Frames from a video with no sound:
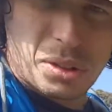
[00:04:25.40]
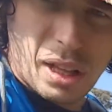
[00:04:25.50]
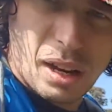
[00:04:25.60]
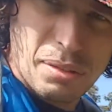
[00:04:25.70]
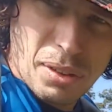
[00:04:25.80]

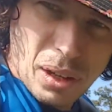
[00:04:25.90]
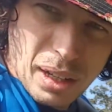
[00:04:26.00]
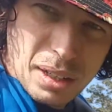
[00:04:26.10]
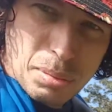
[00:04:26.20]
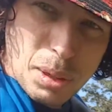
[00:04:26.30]

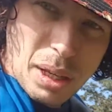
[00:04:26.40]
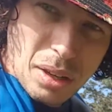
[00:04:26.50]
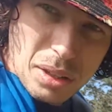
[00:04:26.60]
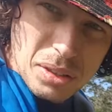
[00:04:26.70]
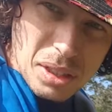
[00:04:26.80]
clarifier, but now
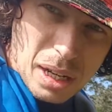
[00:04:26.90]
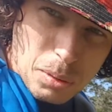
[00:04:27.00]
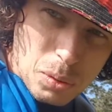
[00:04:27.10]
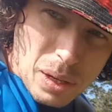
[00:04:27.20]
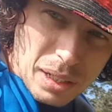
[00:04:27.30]
I use the number
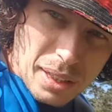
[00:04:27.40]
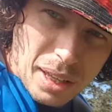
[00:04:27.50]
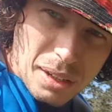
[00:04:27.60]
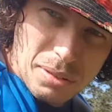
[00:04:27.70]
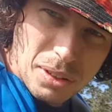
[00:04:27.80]
1
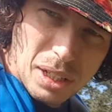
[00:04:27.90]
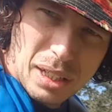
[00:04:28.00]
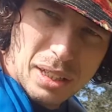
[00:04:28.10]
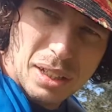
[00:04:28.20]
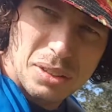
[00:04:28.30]
clarifier,
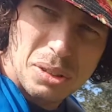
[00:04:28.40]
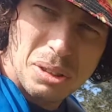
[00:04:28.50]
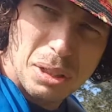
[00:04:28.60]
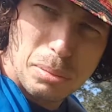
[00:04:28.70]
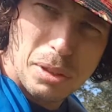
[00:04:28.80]
and I'll
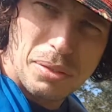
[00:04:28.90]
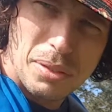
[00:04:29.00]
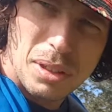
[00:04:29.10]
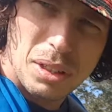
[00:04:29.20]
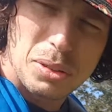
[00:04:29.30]
do a
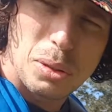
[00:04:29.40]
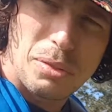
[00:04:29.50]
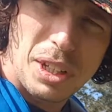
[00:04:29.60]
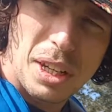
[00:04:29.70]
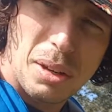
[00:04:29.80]

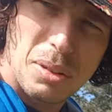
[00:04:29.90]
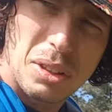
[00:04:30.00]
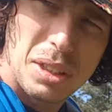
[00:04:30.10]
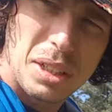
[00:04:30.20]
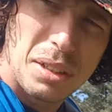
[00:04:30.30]
video on